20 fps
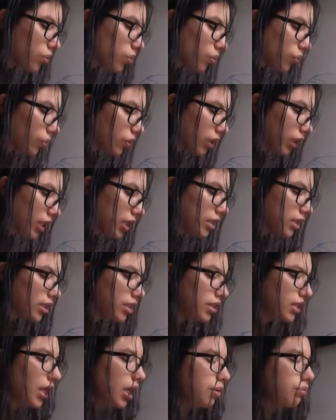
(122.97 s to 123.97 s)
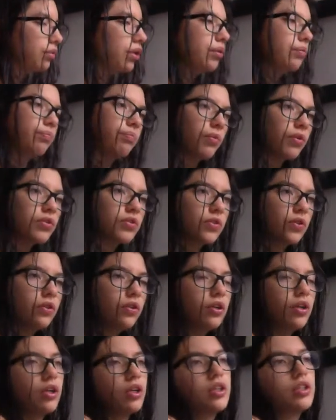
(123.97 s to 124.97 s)
to this same
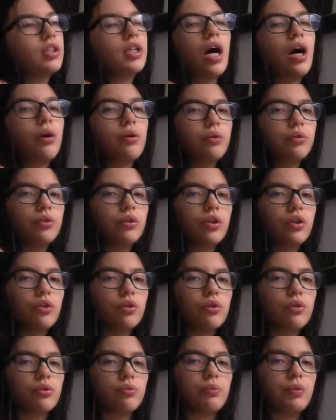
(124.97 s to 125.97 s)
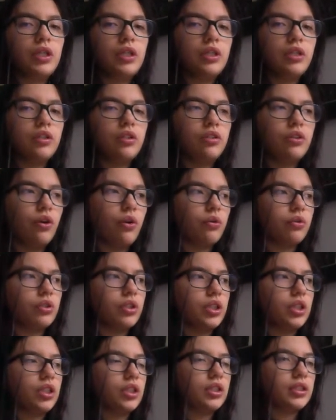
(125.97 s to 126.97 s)
muscle now would be
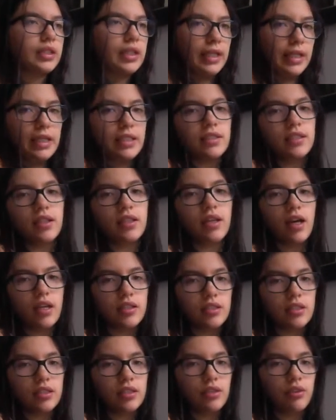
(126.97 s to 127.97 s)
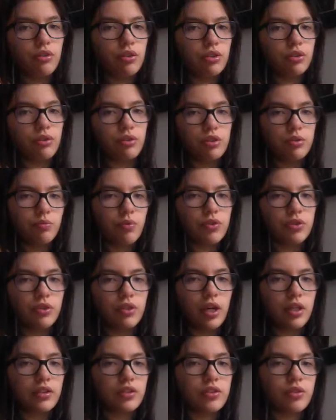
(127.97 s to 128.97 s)
not releasing acetylcholine to this
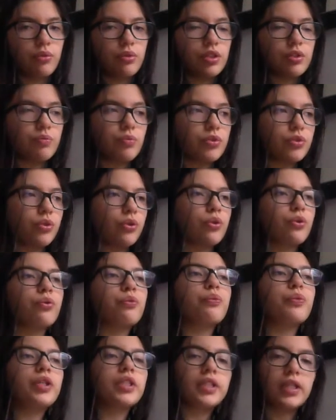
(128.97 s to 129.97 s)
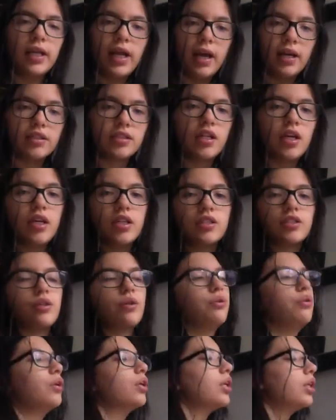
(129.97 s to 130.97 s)
muscle, and so this muscle would be relaxed.
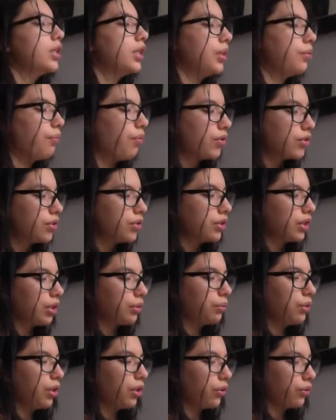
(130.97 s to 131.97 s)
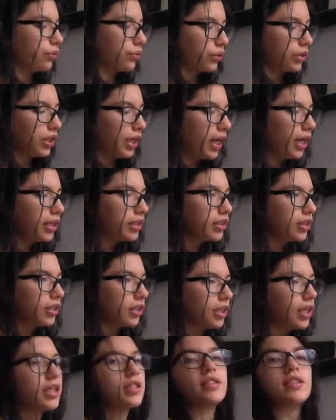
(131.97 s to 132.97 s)
So the muscle that we contract
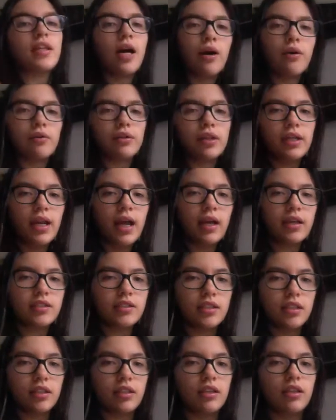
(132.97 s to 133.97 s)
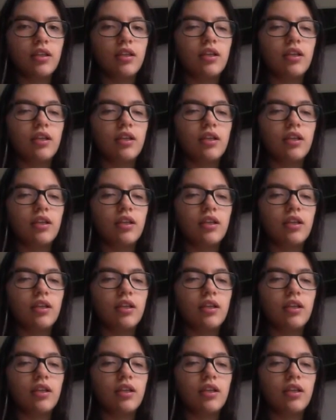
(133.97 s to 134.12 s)
is now relaxing.